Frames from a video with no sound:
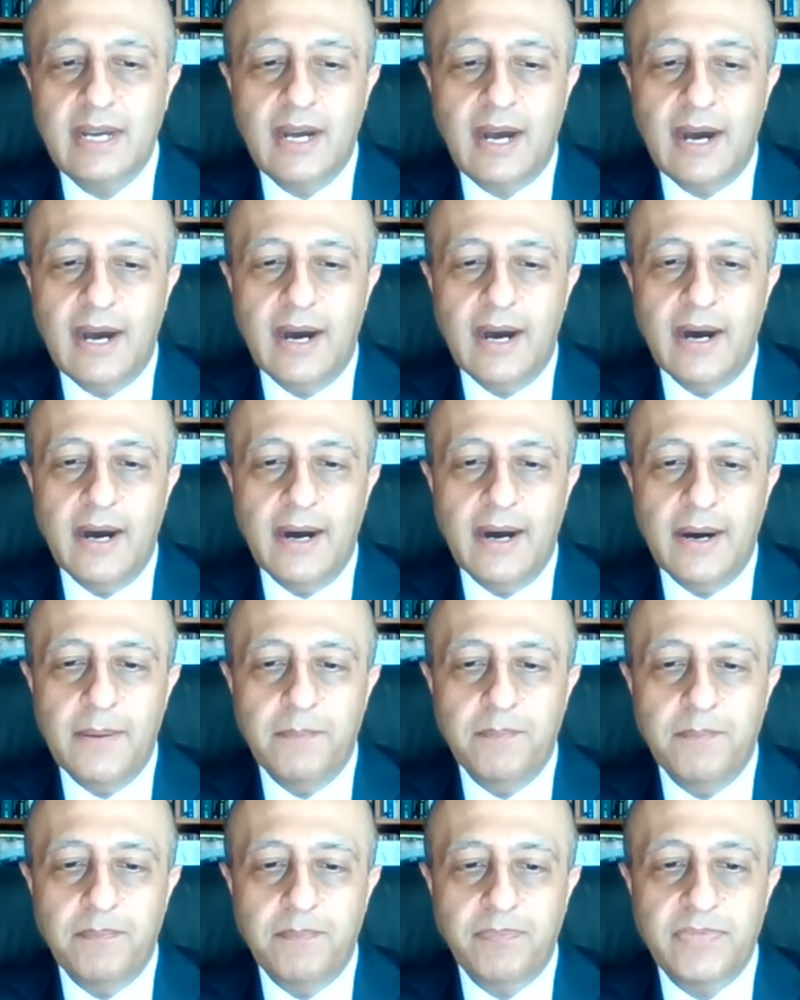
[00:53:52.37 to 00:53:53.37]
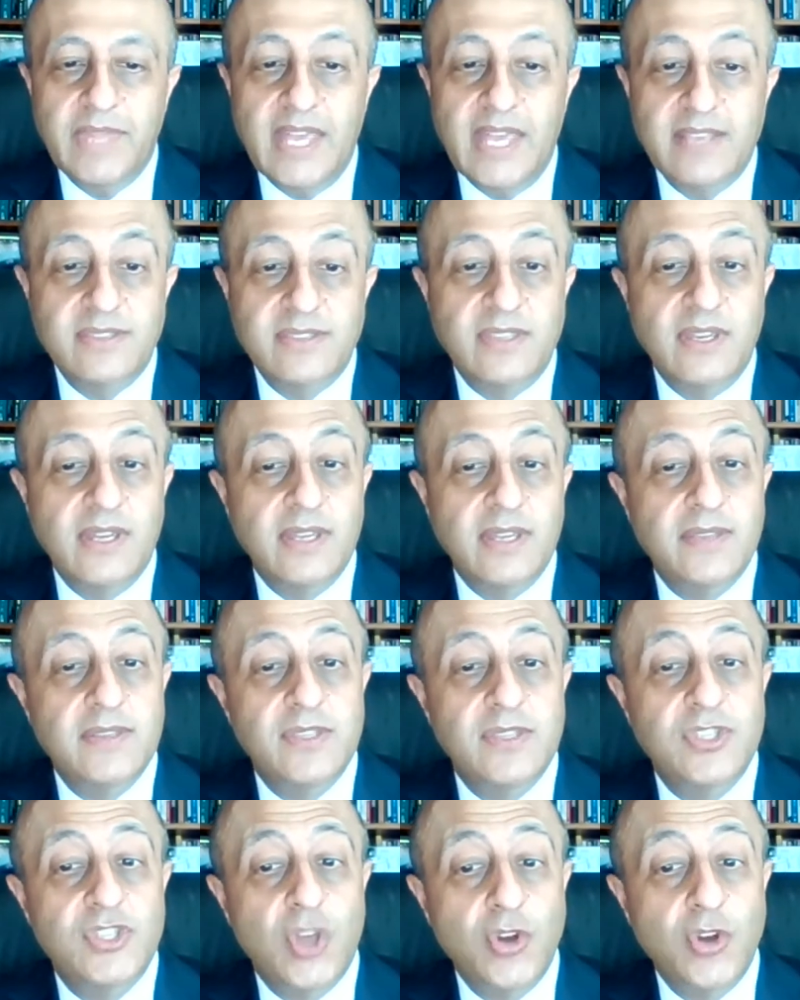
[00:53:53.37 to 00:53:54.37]
um, there's the
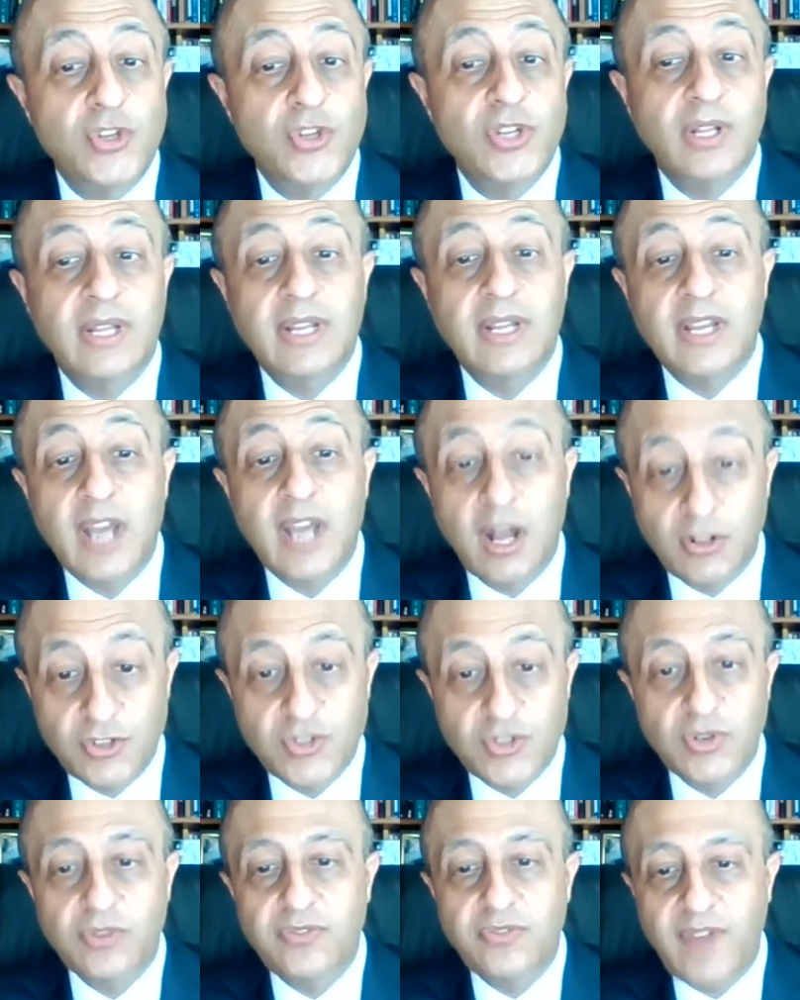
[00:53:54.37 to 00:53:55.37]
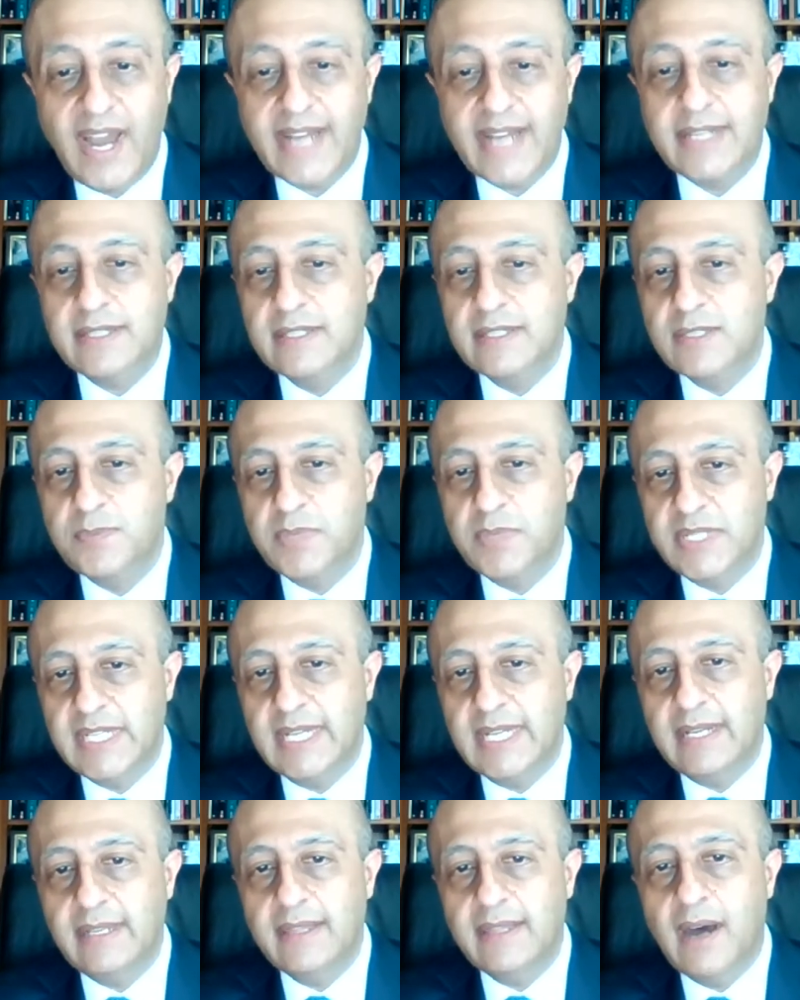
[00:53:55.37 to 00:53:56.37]
social and cultural factors,
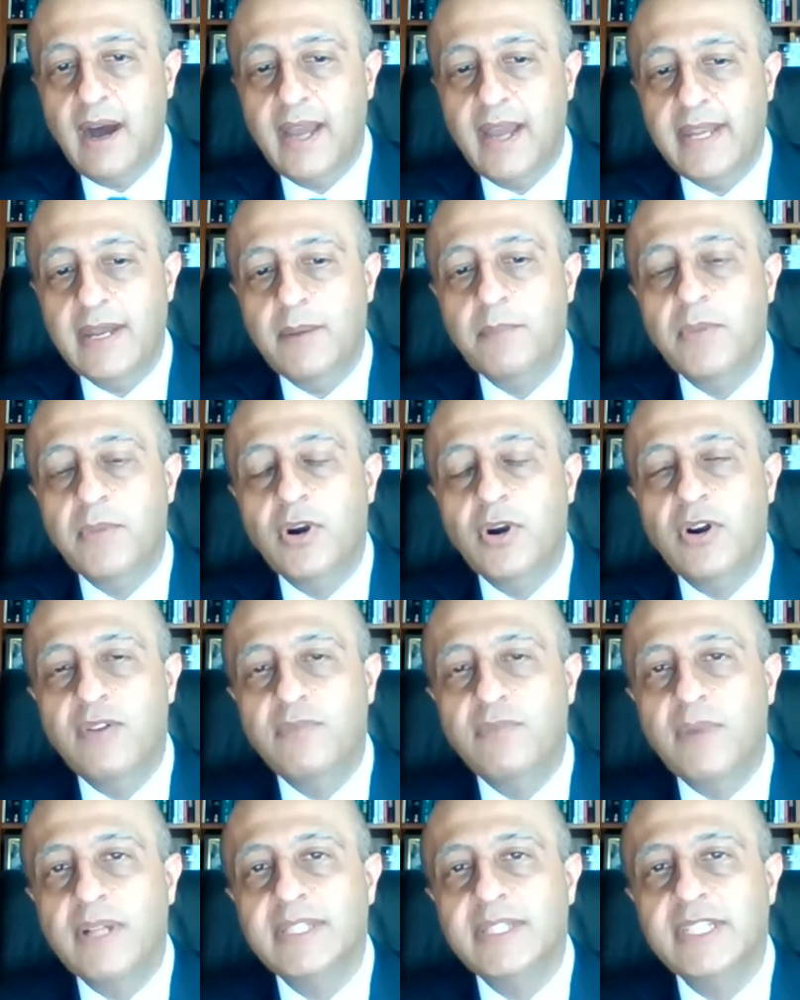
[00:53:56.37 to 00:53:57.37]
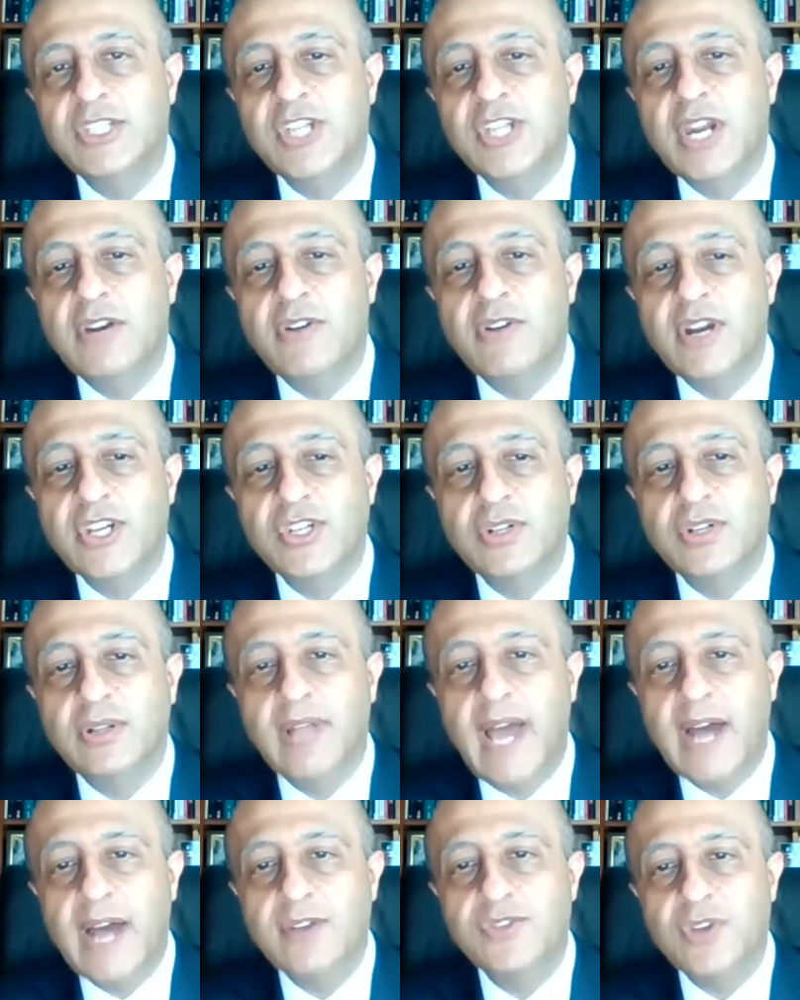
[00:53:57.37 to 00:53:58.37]
particularly the high number of multi
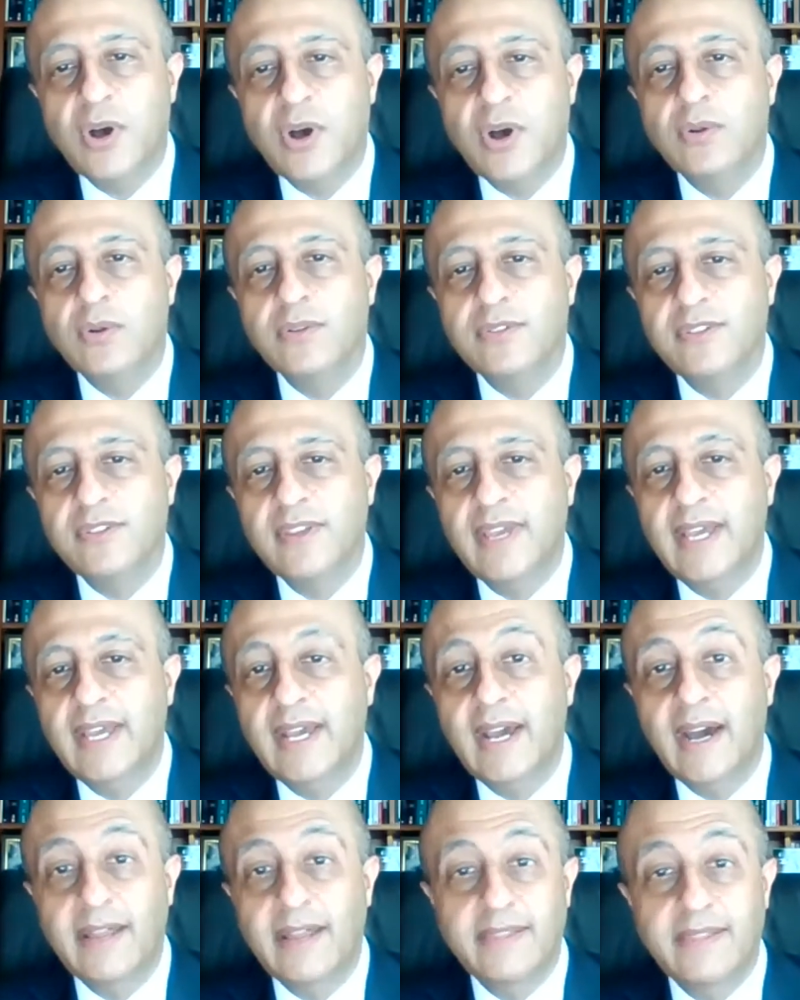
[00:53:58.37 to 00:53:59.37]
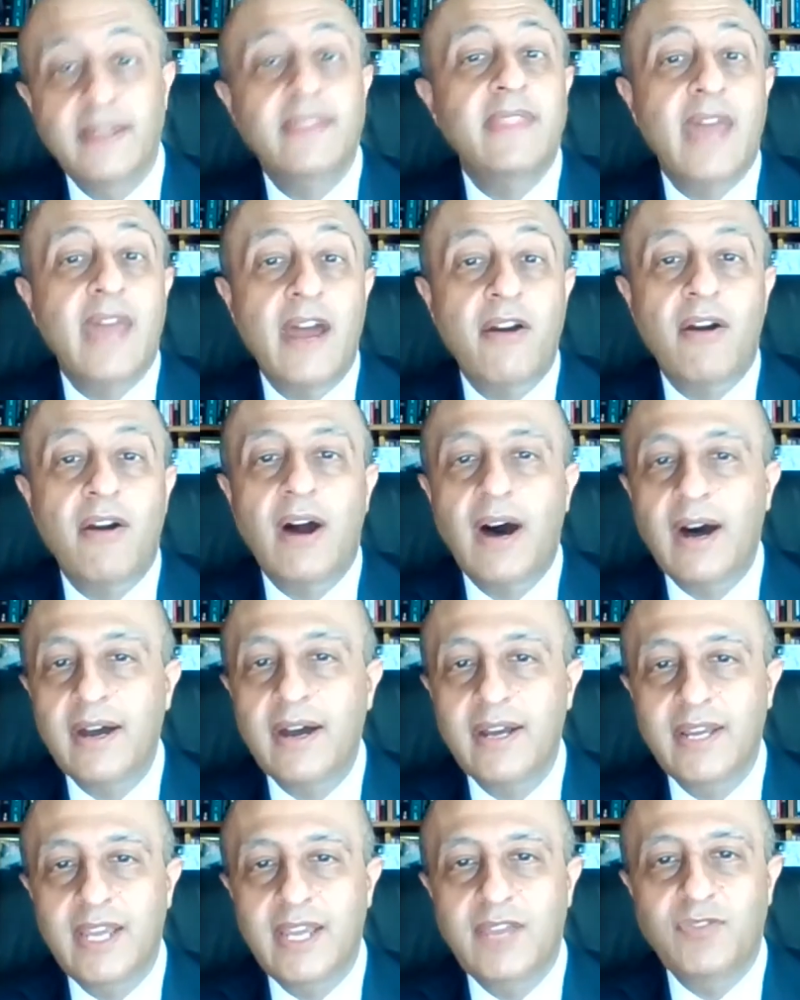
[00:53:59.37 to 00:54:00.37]
generational households. And then there are,
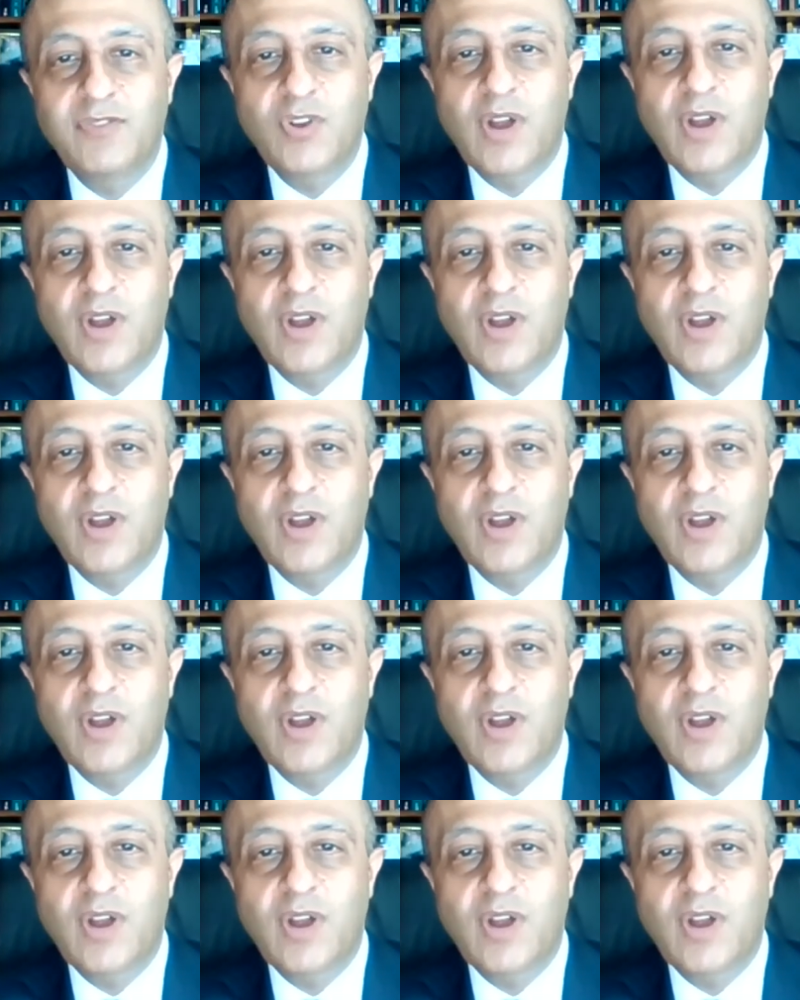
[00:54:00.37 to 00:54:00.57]
if